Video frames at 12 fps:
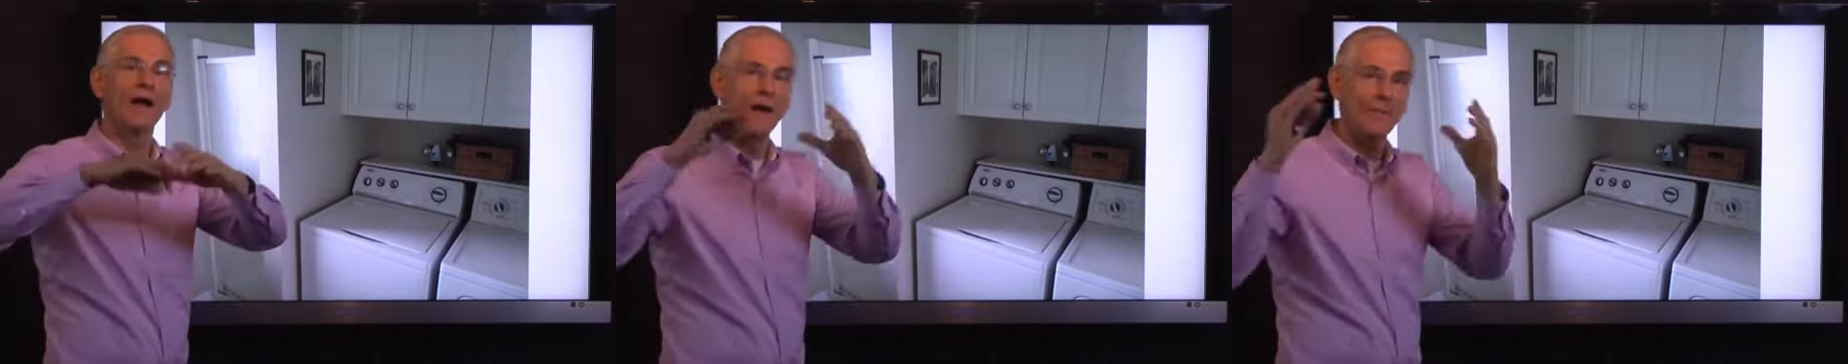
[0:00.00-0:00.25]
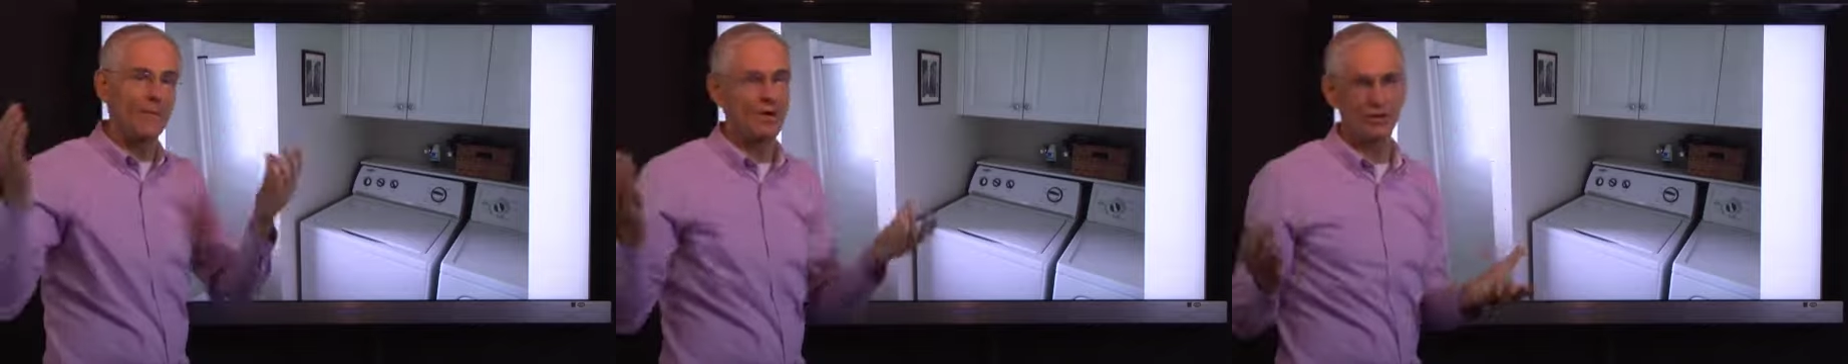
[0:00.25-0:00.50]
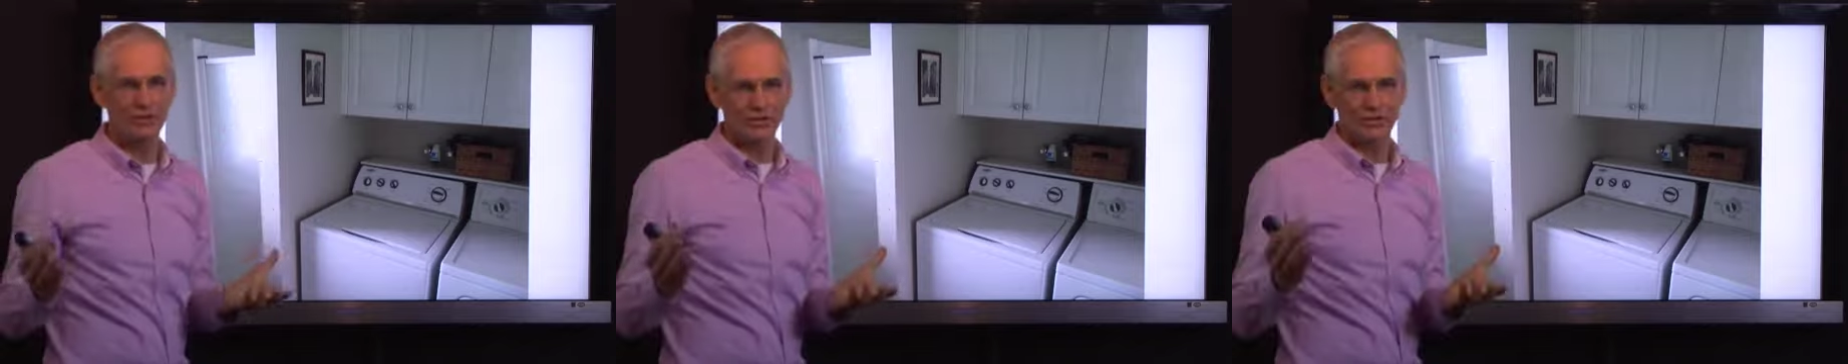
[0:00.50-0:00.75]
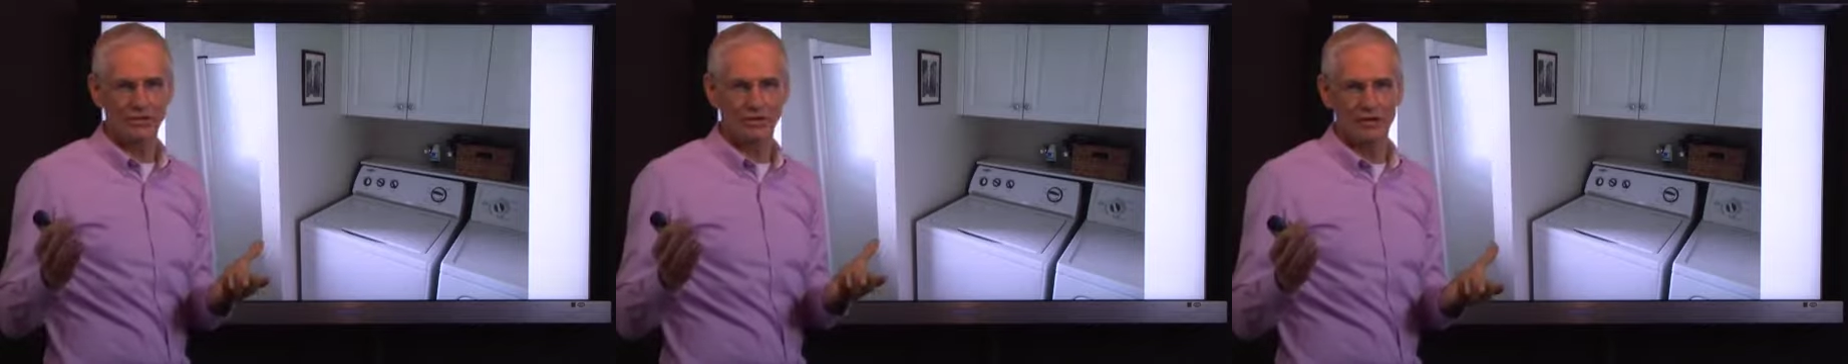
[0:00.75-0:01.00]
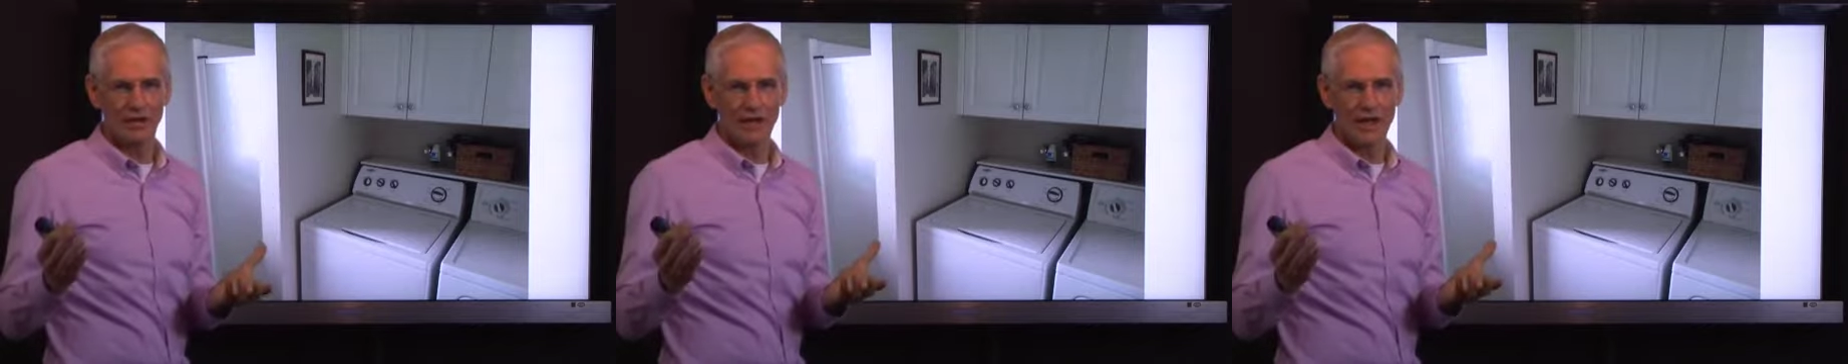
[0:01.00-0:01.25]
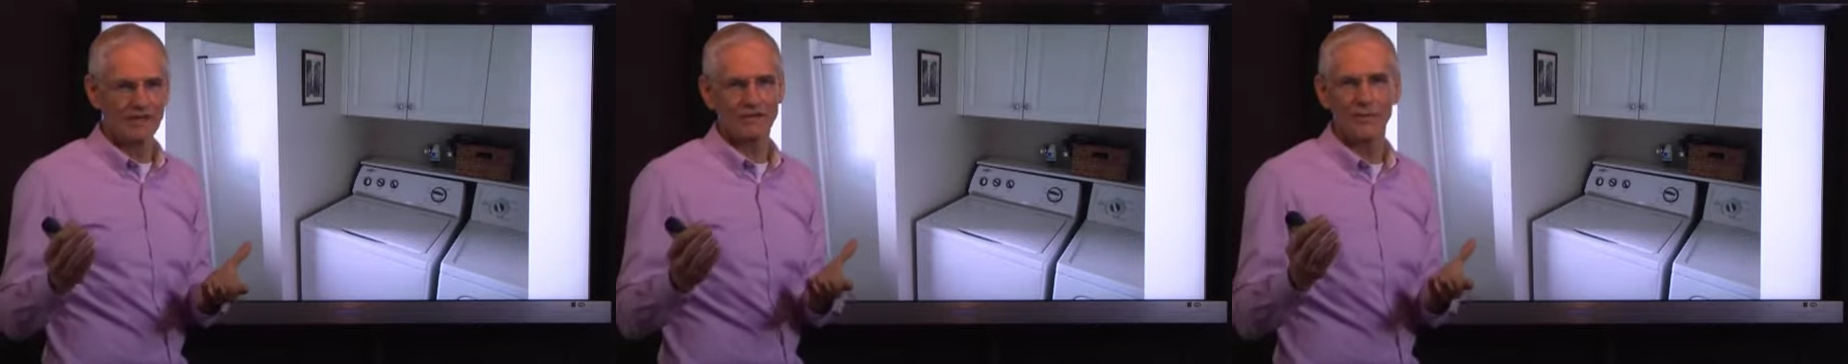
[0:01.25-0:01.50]
a burst
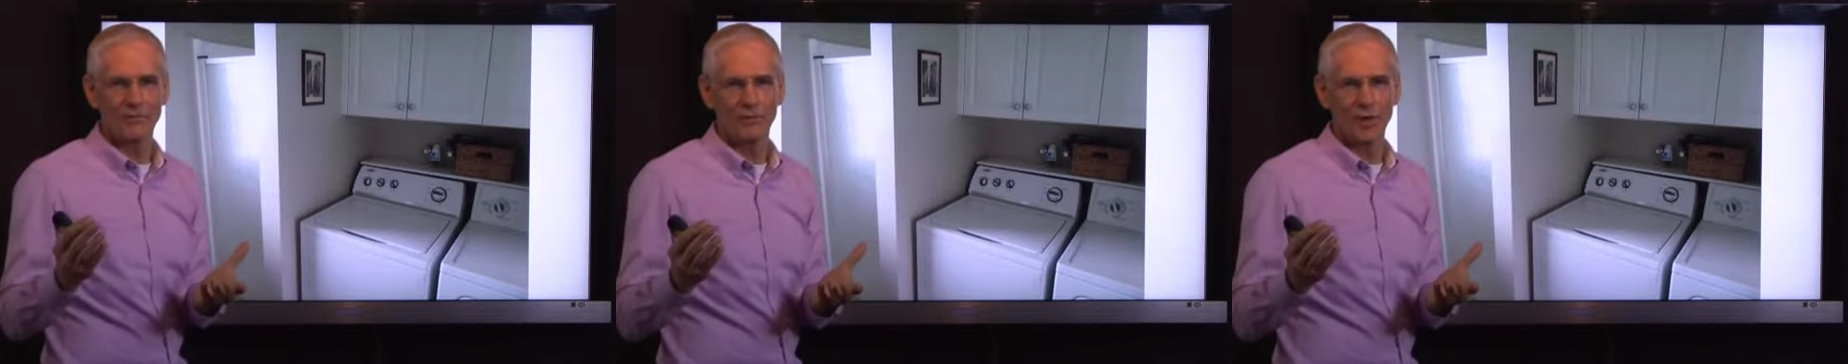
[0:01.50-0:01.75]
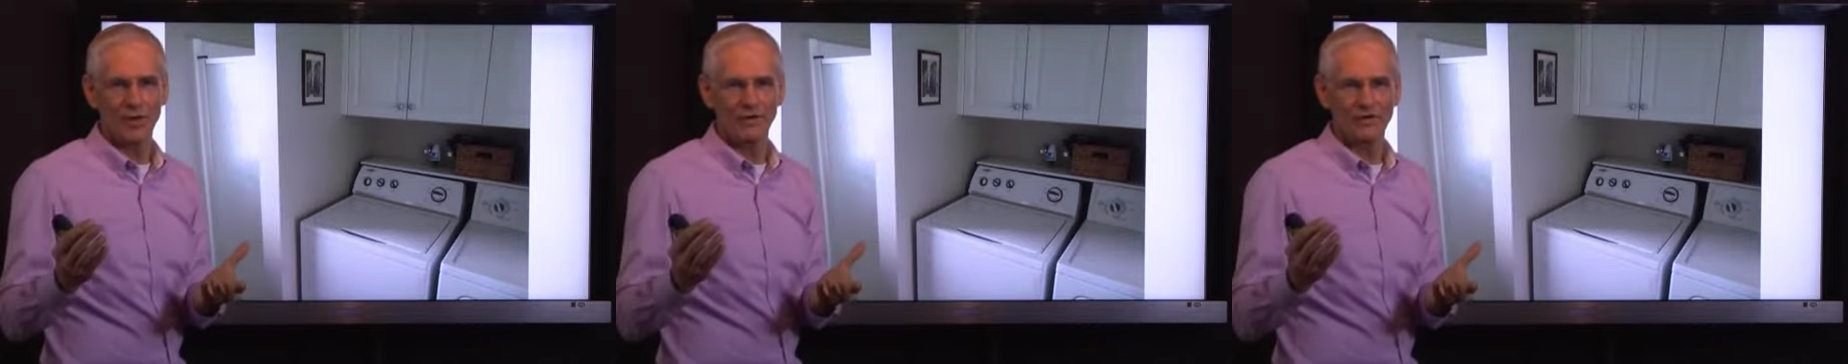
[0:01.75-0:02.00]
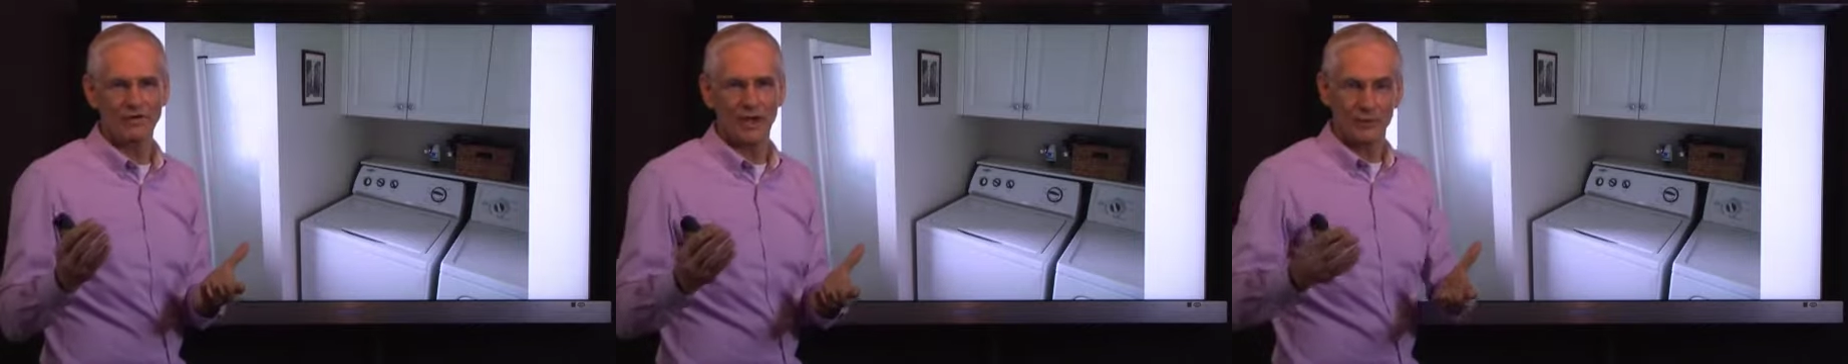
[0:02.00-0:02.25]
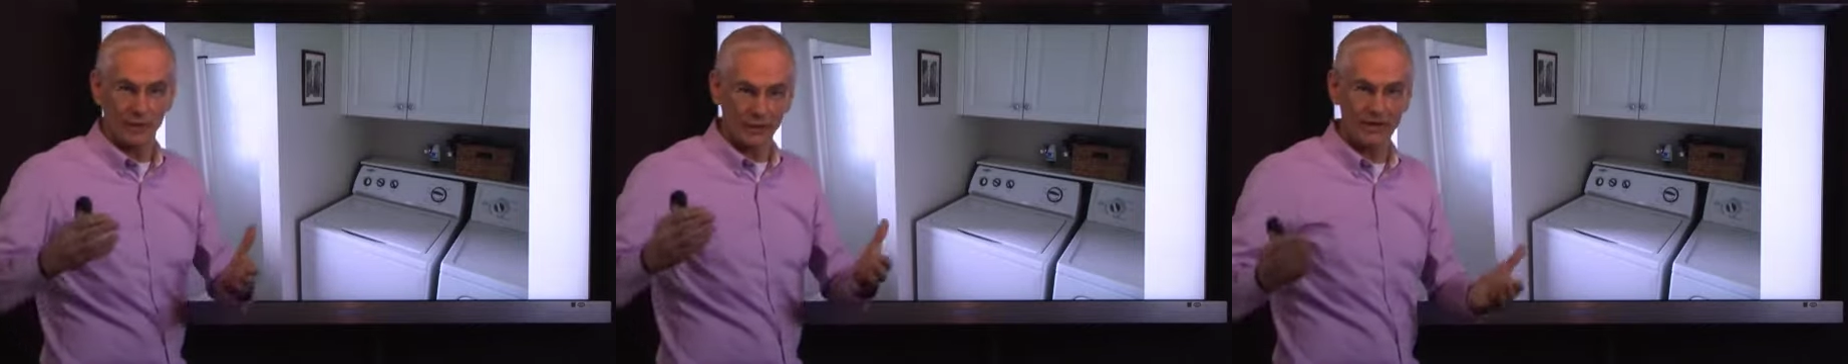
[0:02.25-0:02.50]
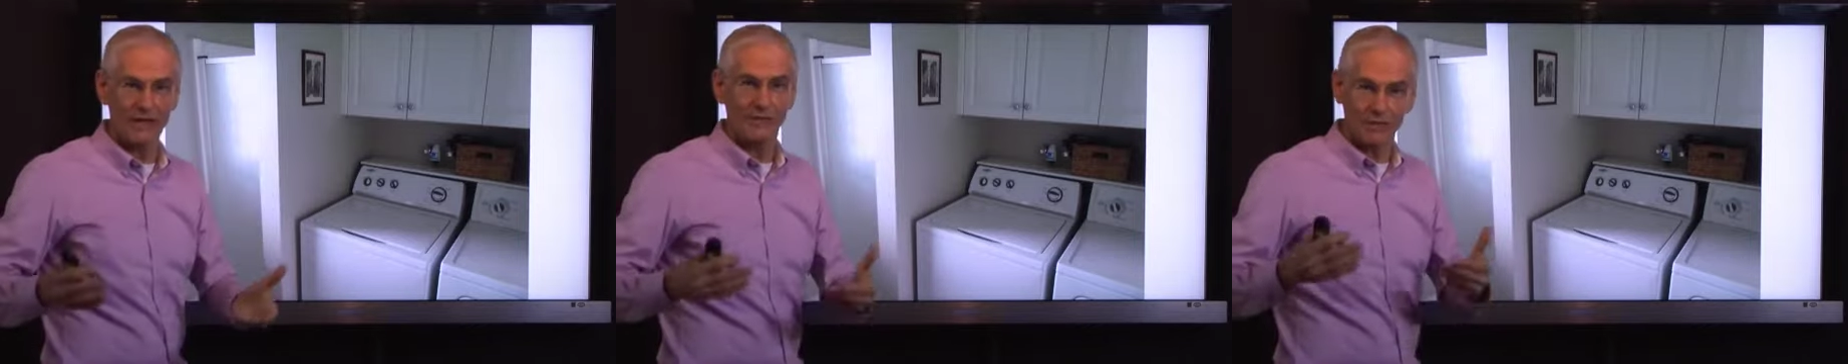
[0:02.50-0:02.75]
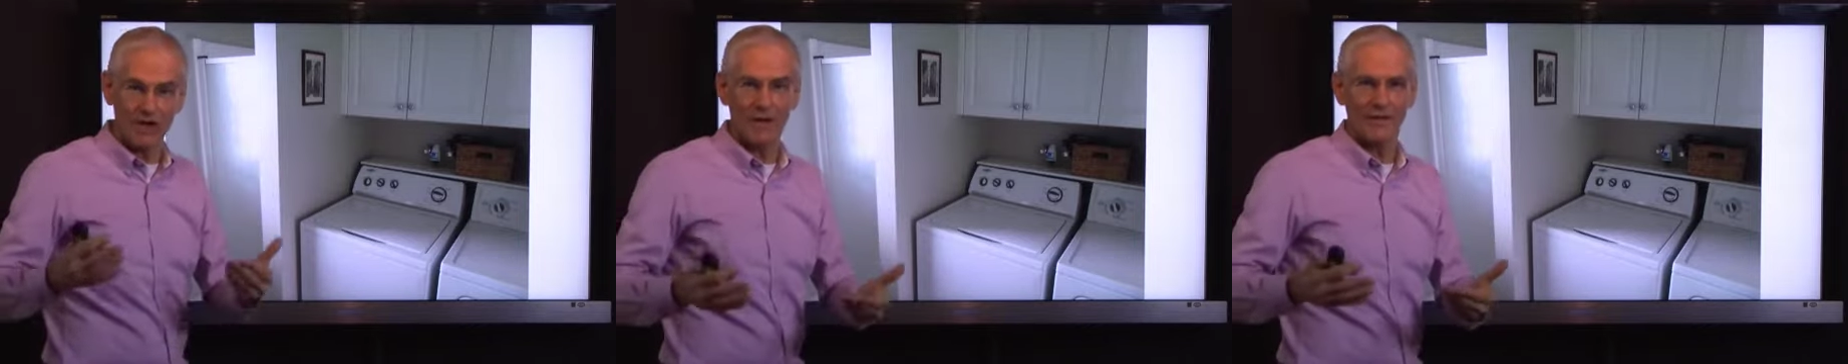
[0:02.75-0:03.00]
at some point that will
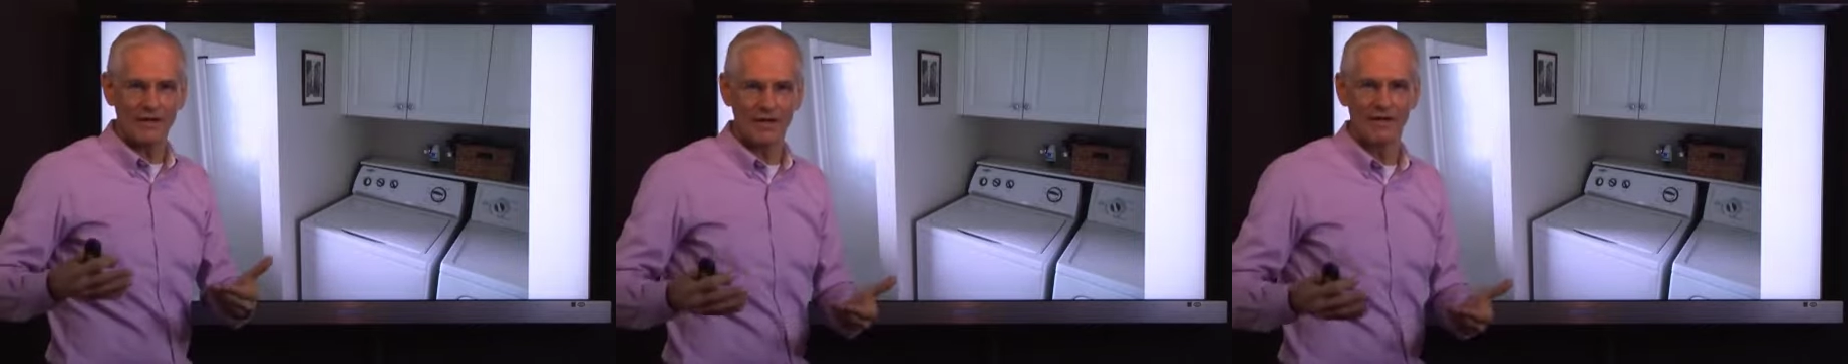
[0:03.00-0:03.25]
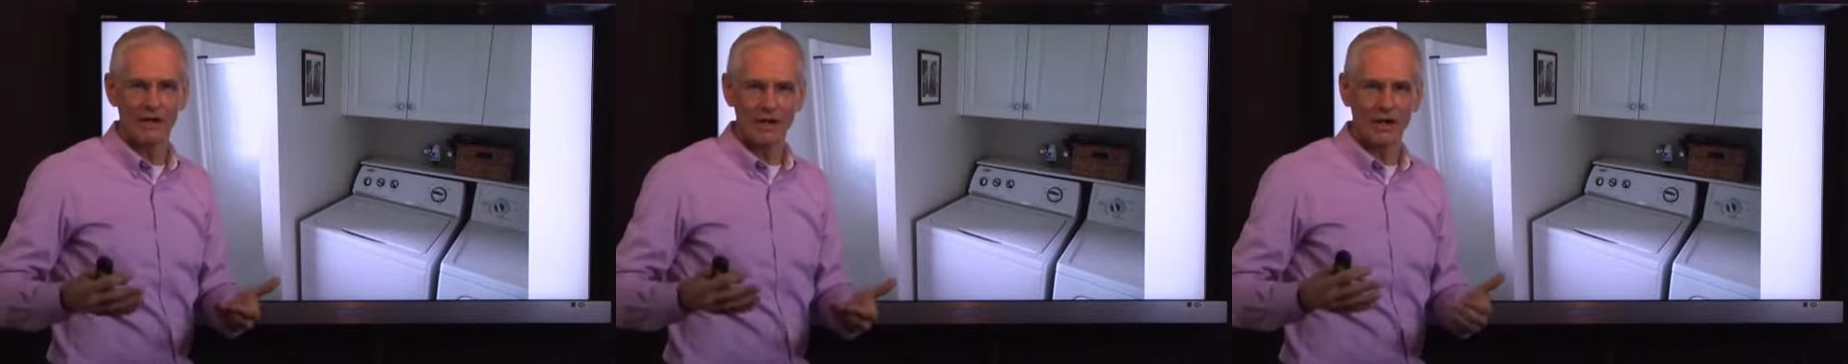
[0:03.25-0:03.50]
keep coming